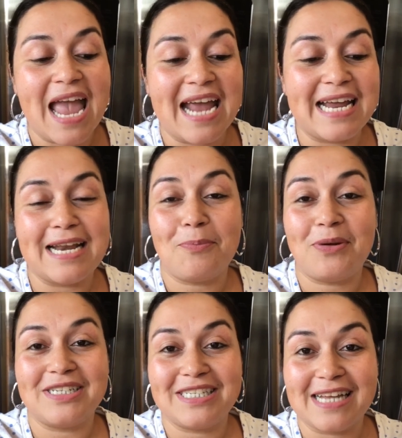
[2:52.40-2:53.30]
and
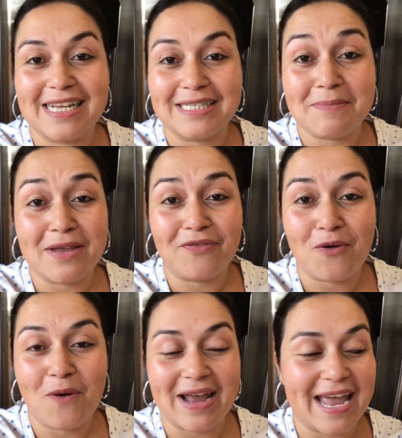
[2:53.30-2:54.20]
appreciates me for
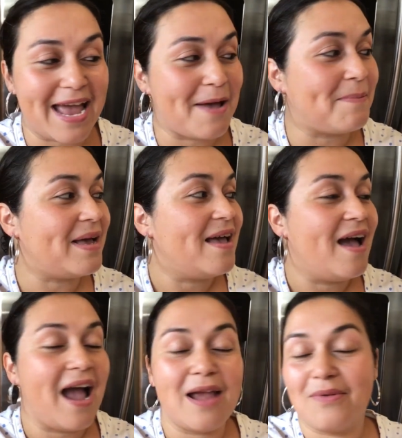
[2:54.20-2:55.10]
who I am.
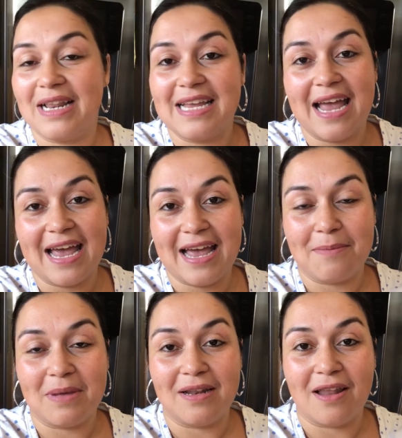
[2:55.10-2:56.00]
I really
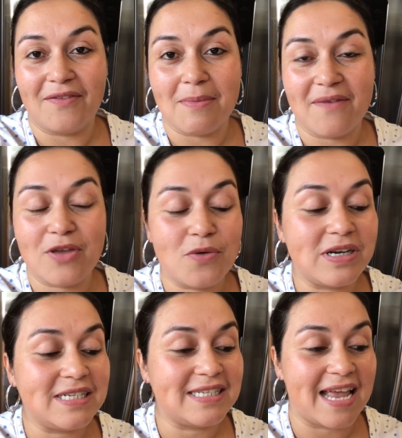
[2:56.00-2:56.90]
am loving my
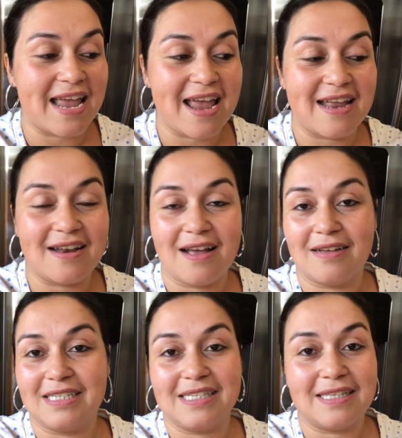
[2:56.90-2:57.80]
viewers
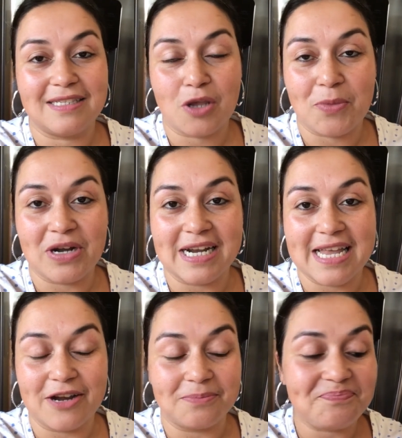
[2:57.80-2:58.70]
and just this community
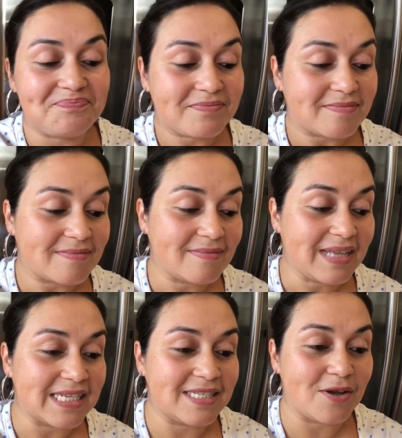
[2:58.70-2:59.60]
here.
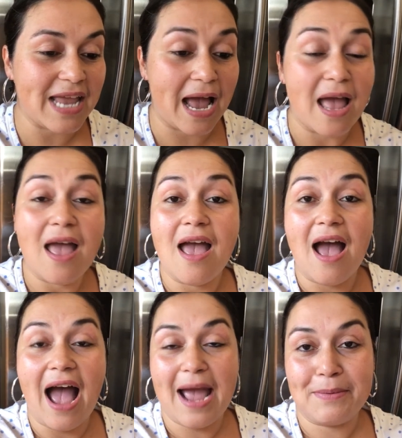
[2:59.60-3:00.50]
So yeah,
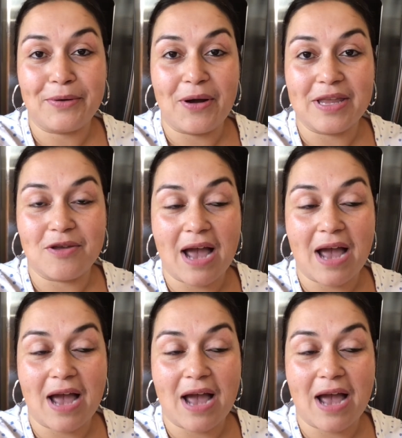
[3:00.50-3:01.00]
I'm growing, you